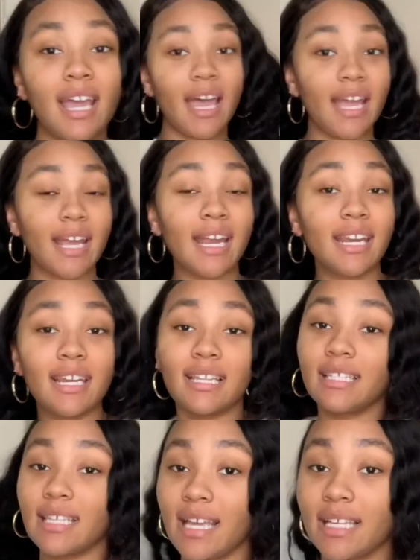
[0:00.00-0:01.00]
I got it in a
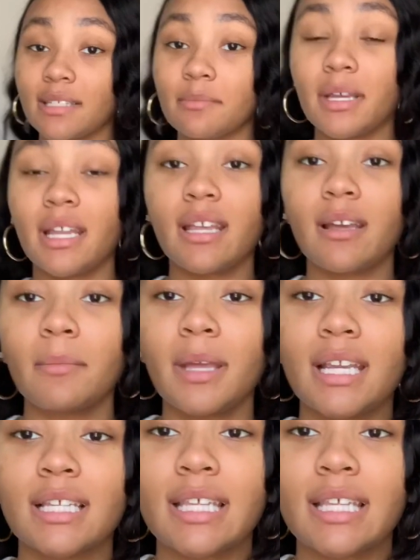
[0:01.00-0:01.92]
size medium, and it's